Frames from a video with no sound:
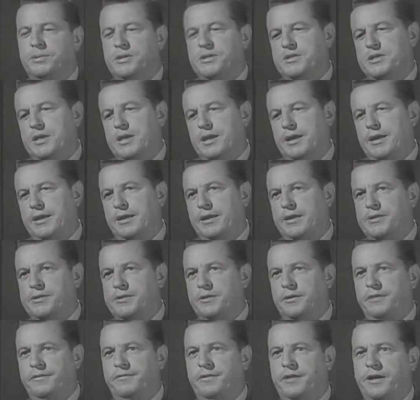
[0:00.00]
You've been selling these
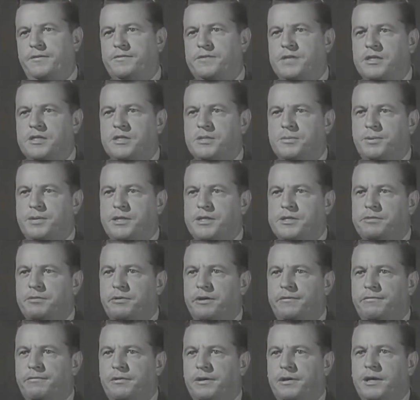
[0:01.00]
35 cents apiece,
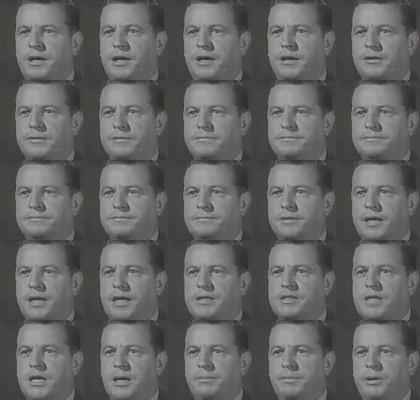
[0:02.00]
three for a dollar.
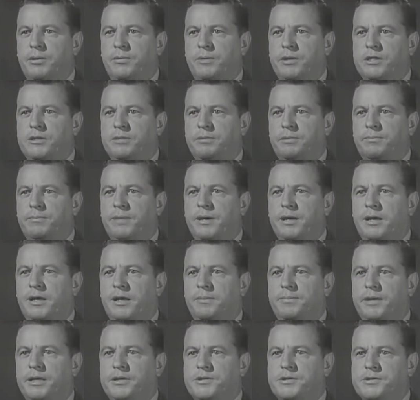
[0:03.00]
Last couple of weeks, you've been
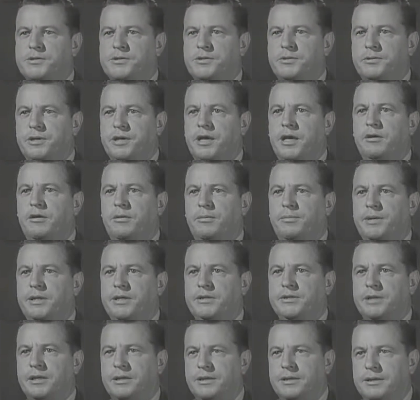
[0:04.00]
peddling pictures $2
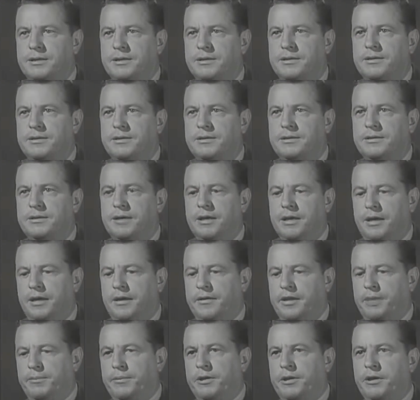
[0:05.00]
apiece.
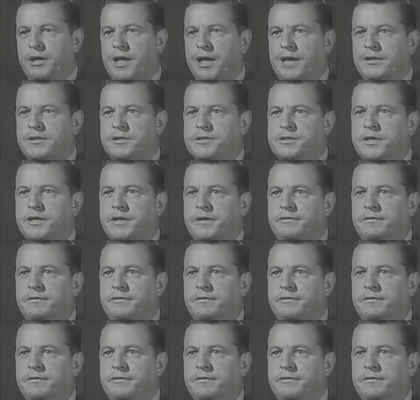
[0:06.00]
Any of them in your locker,